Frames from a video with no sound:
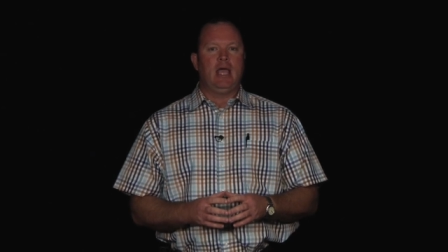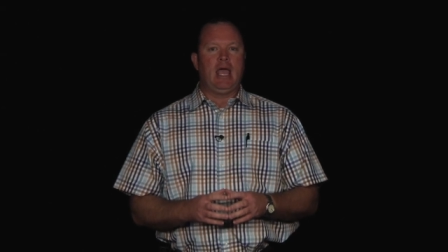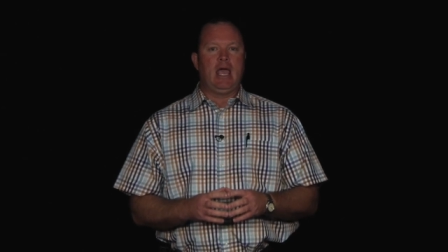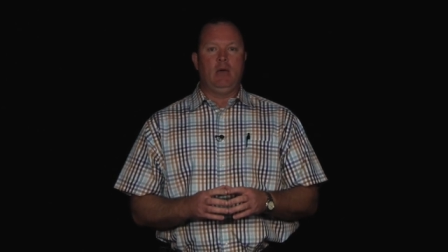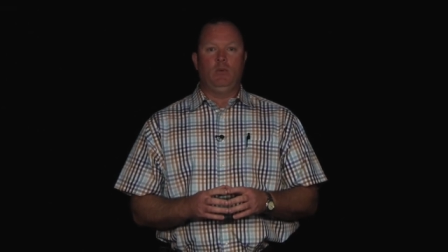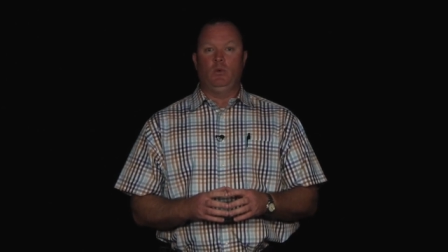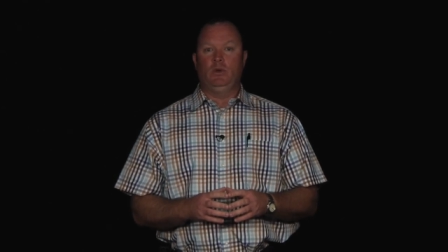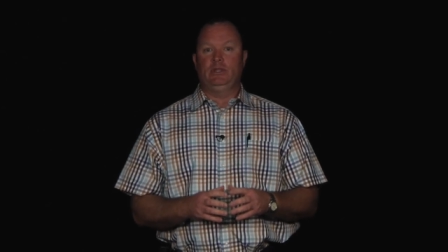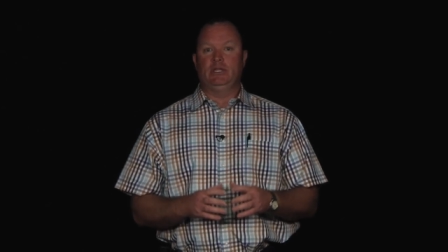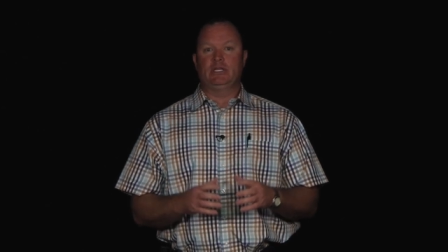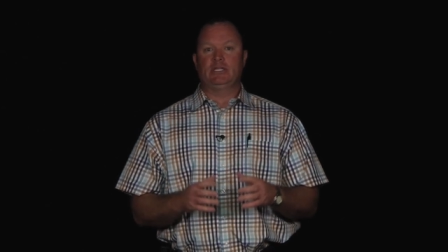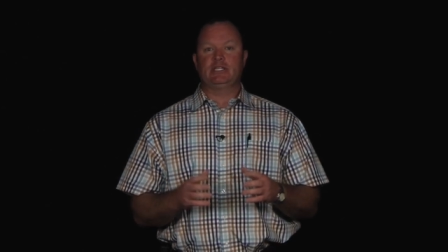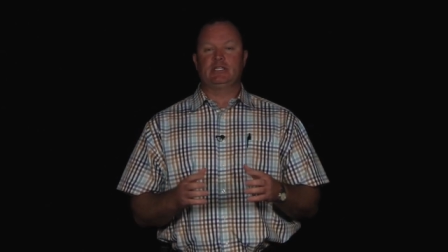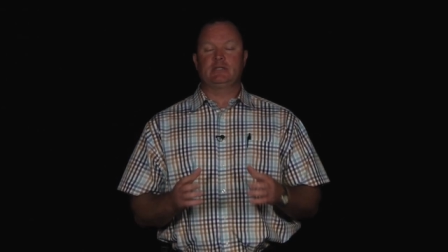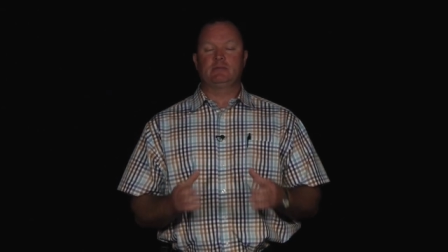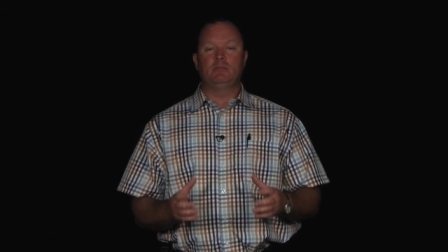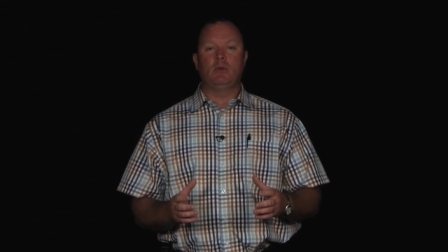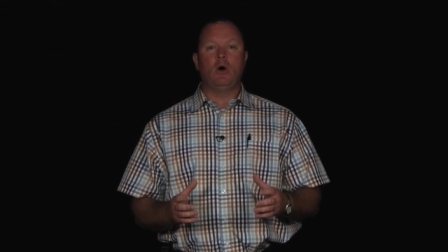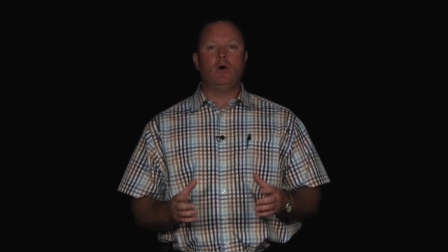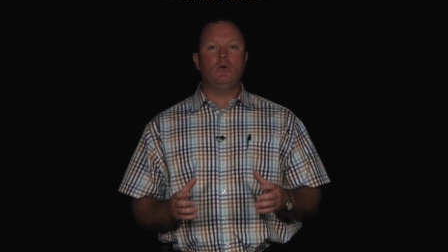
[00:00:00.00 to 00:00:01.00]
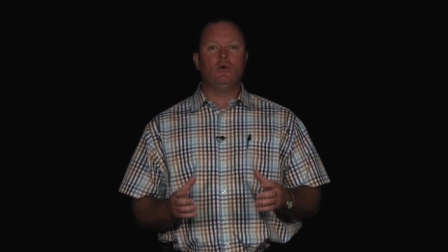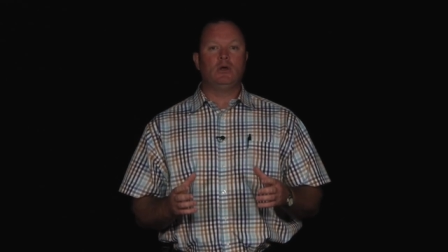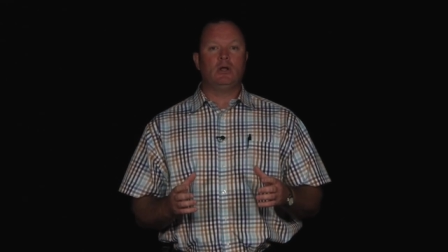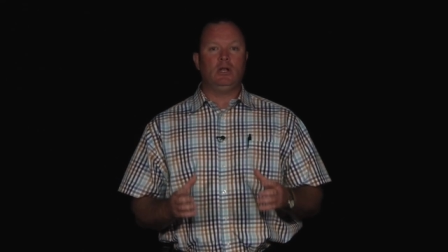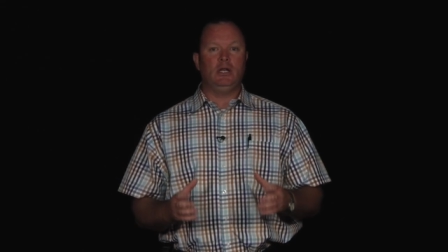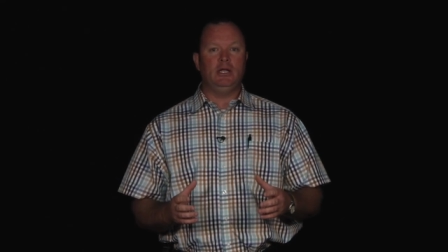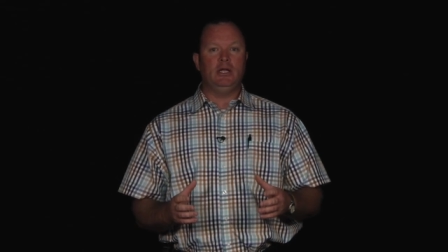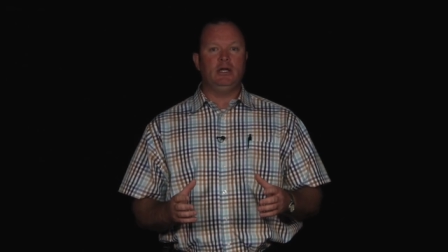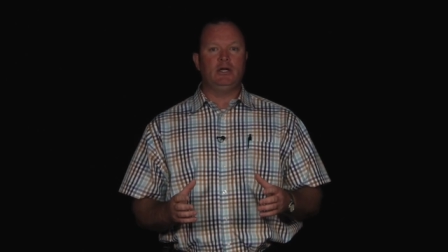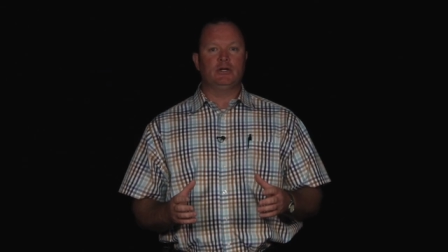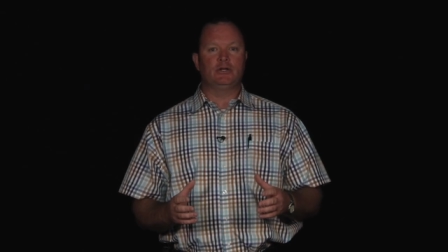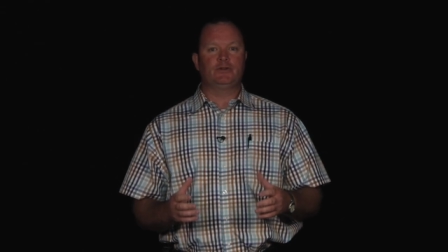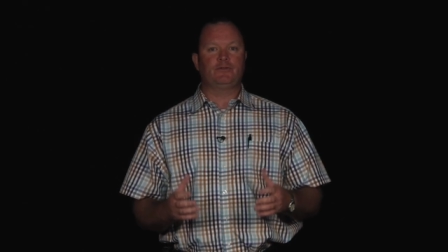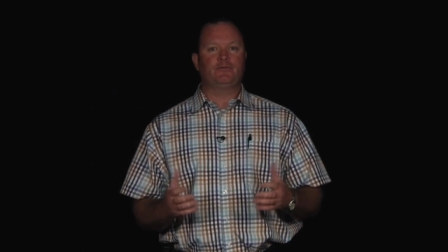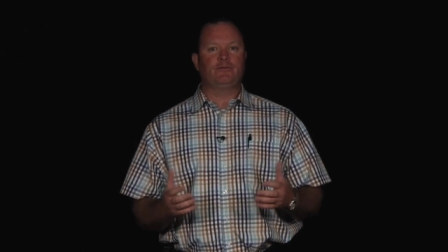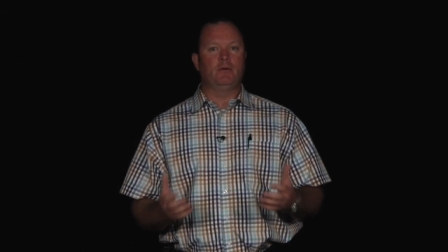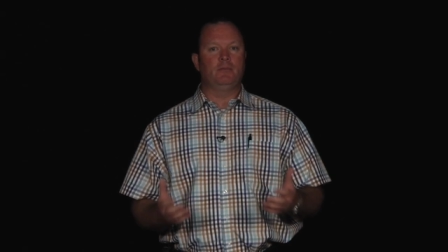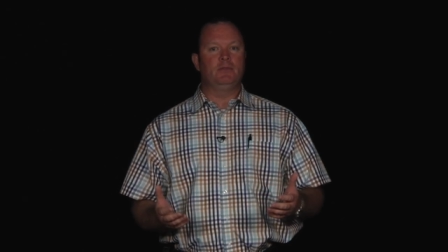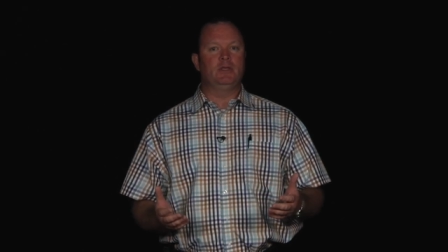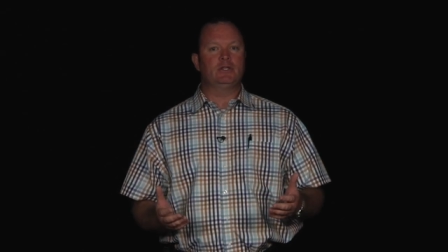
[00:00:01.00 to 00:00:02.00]
and when the smoke clears
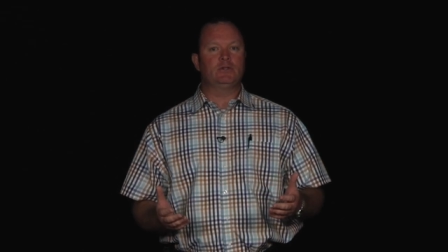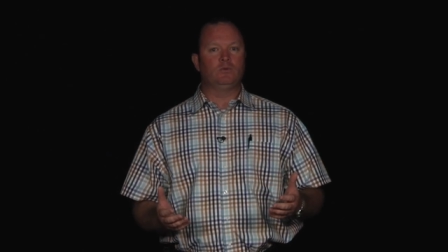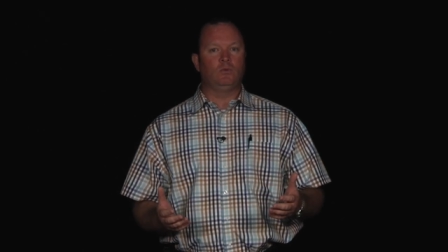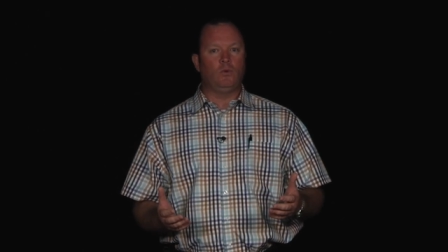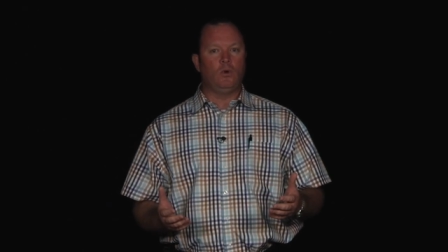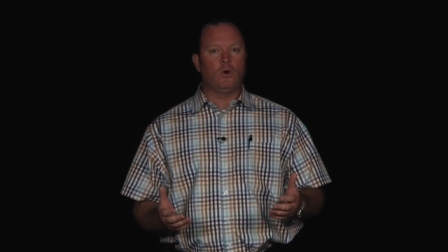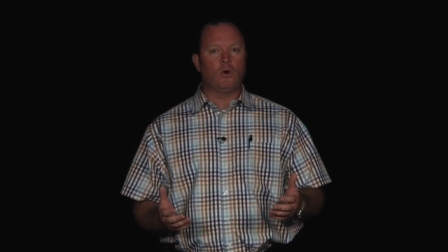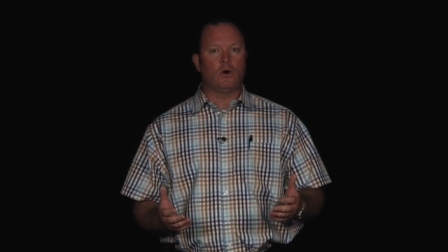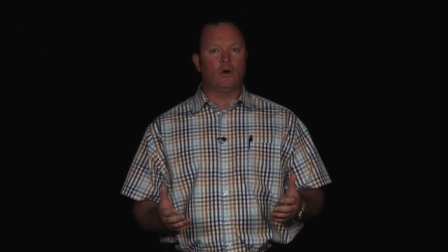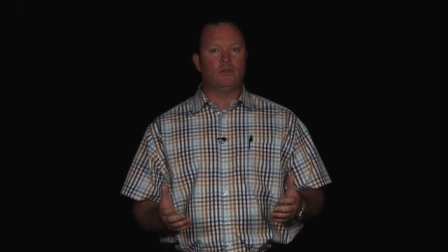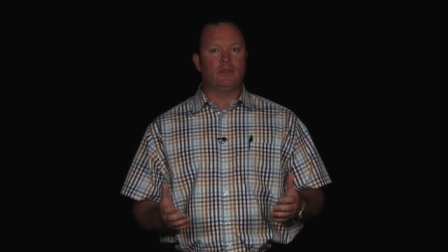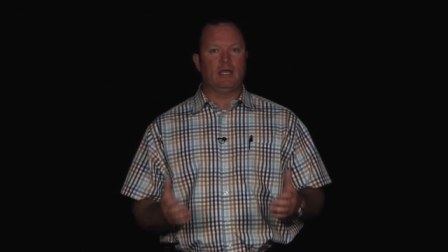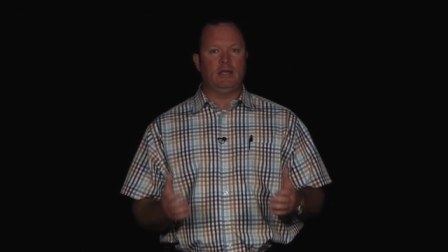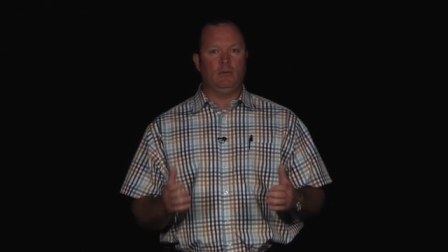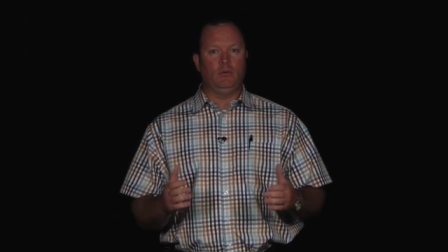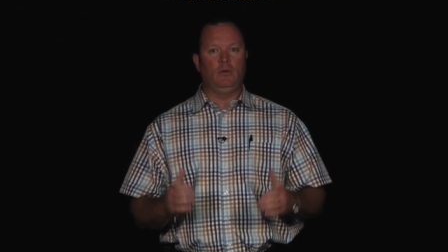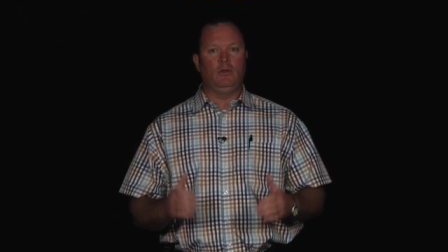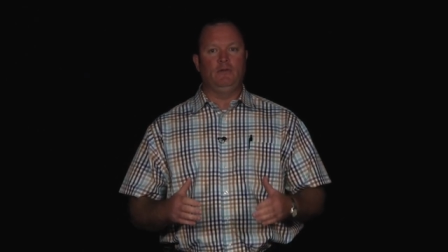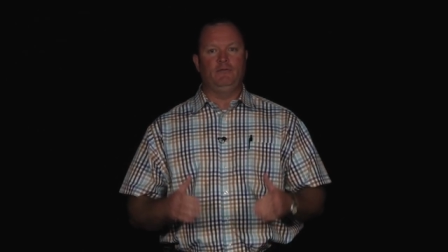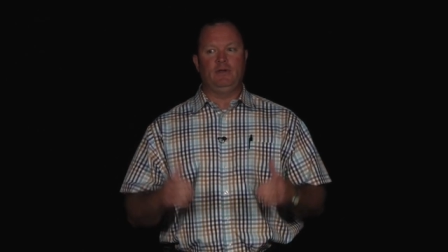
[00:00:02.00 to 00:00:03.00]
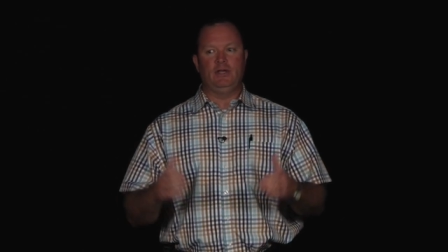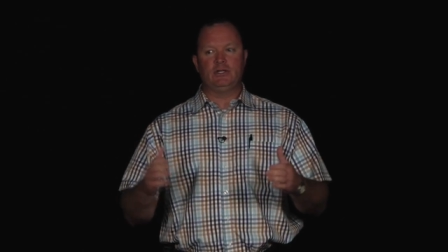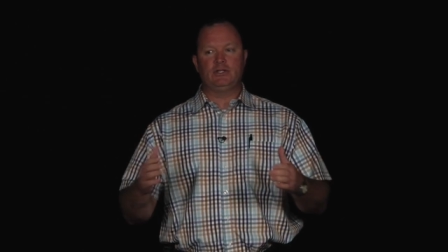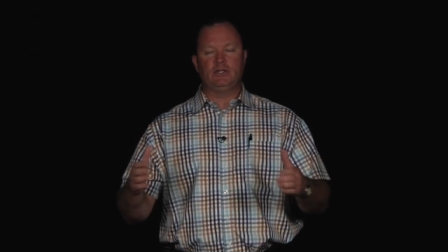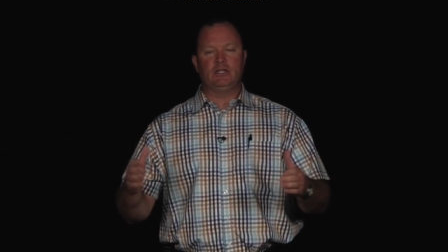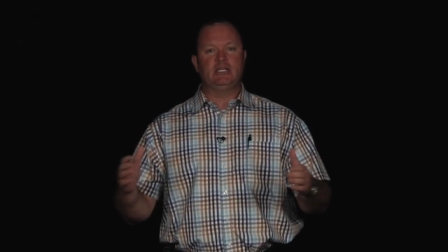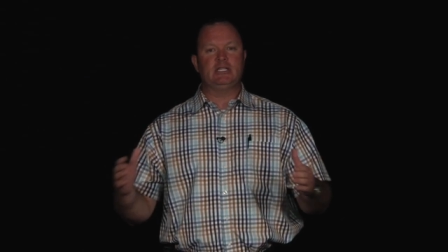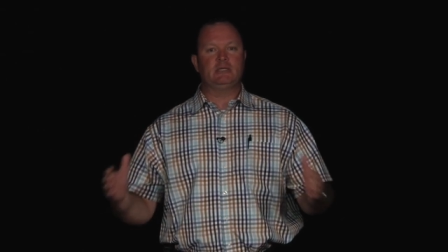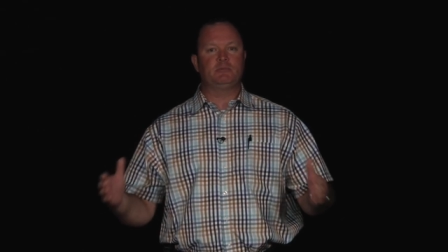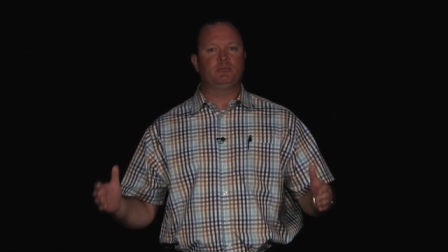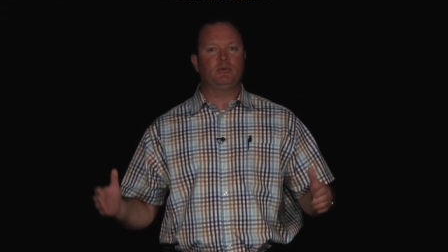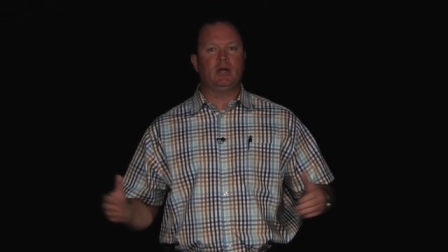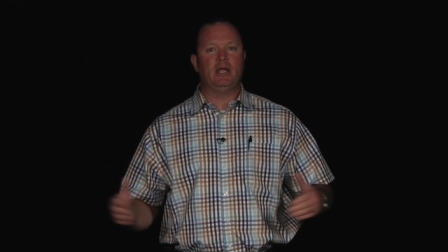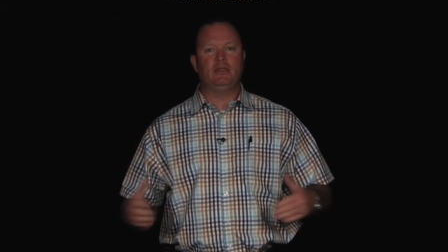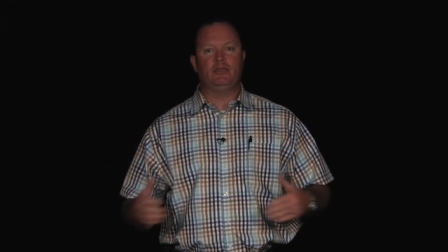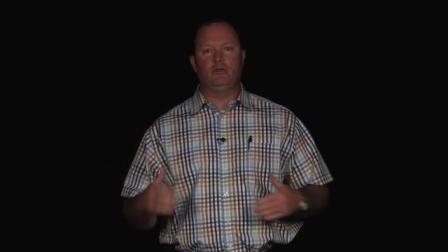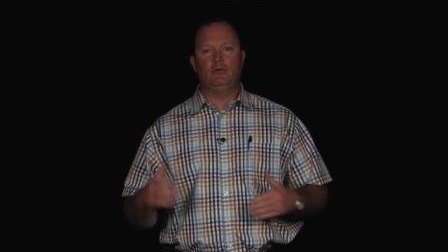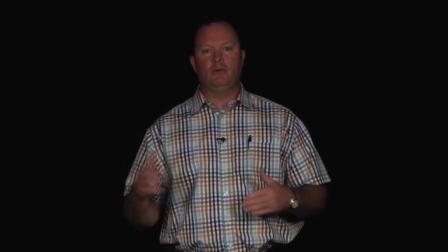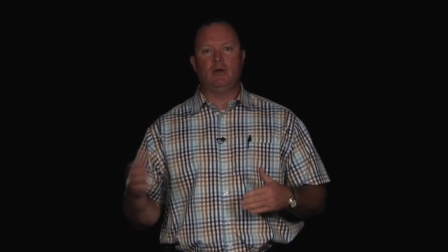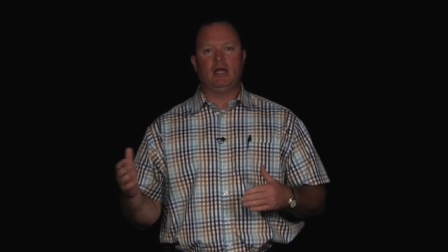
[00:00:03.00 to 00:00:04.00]
from this war, it will eventually
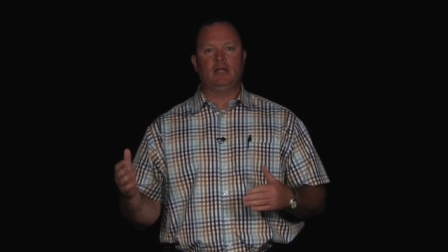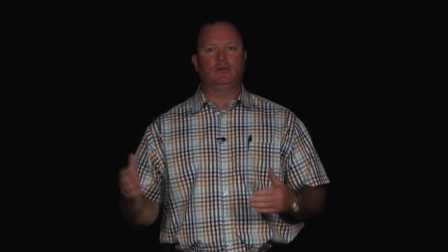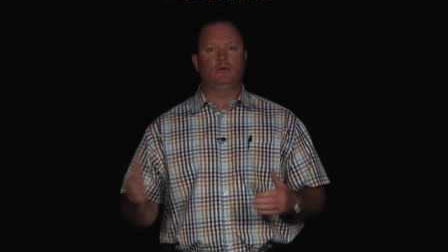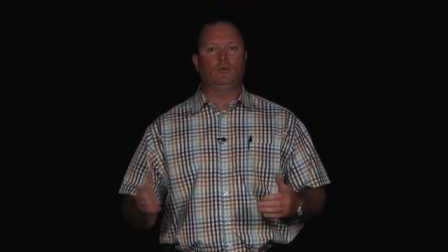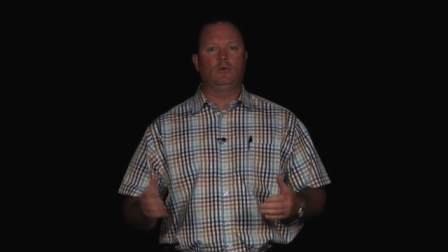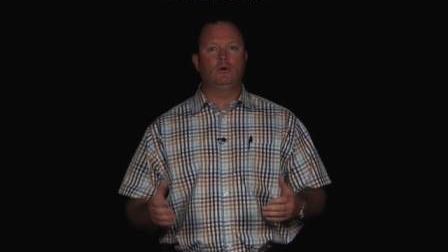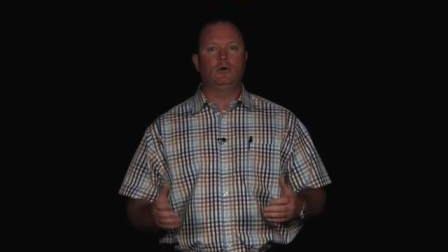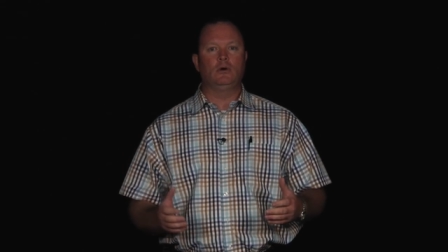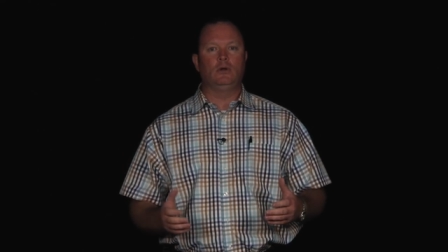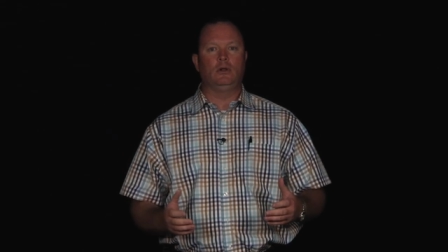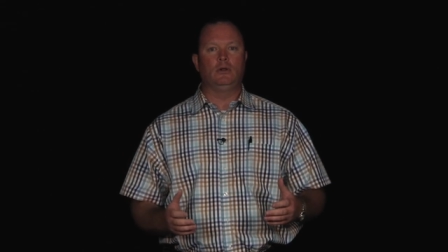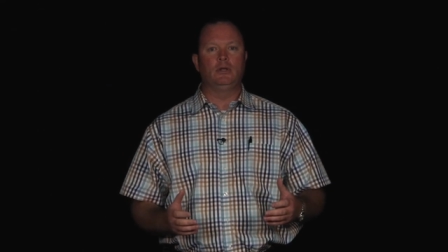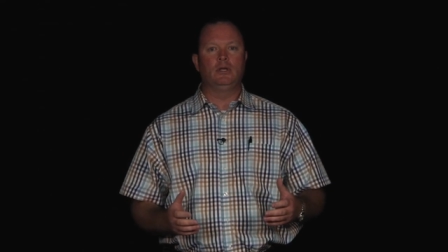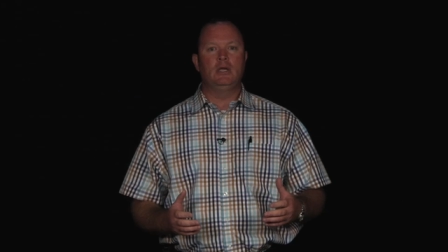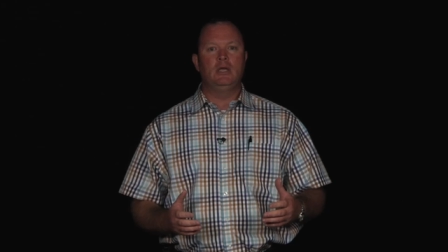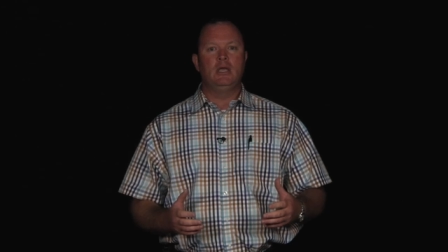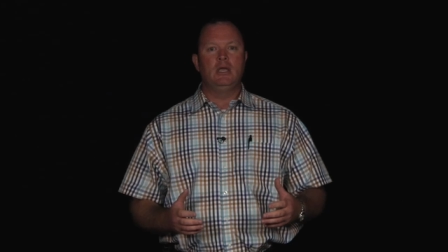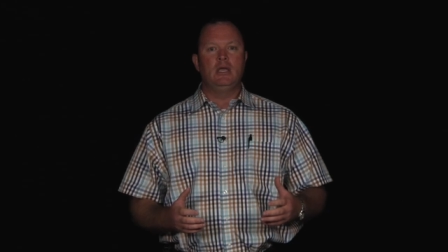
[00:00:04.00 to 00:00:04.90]
spread throughout the world